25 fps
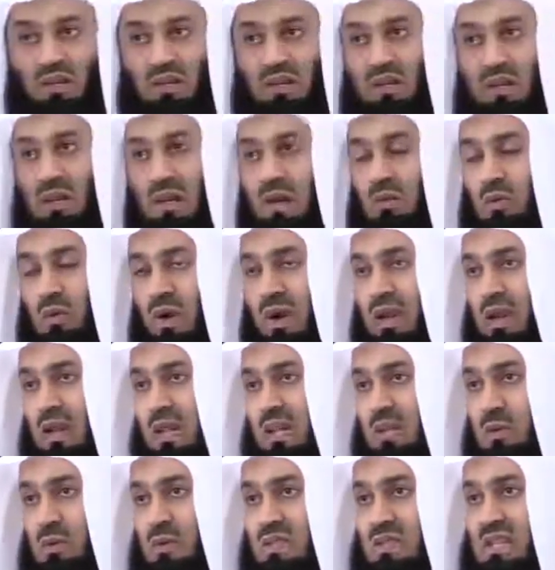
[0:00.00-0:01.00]
sallallahu
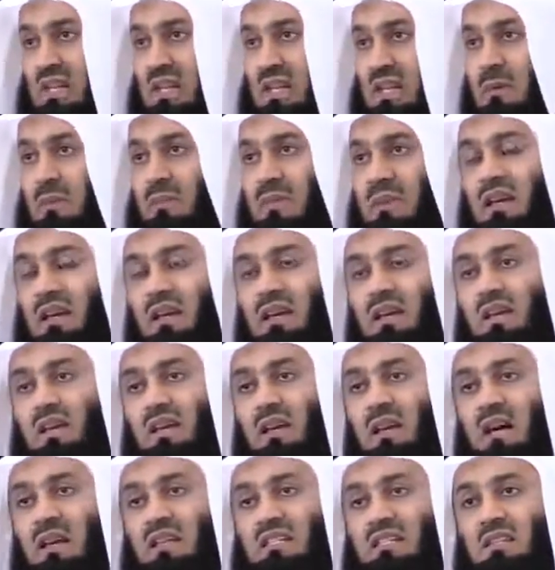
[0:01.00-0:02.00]
alayhi wasallam,
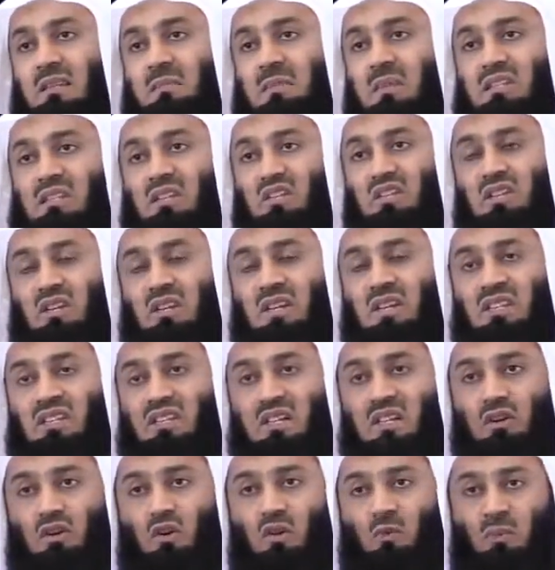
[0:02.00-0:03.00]
he asked the messenger, he
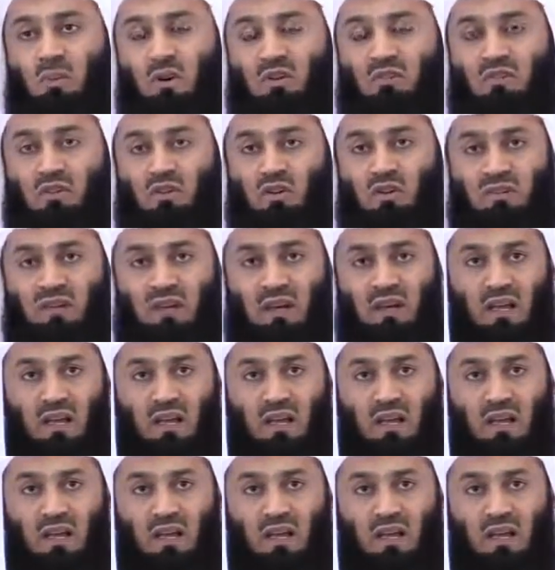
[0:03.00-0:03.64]
said, O Prophet of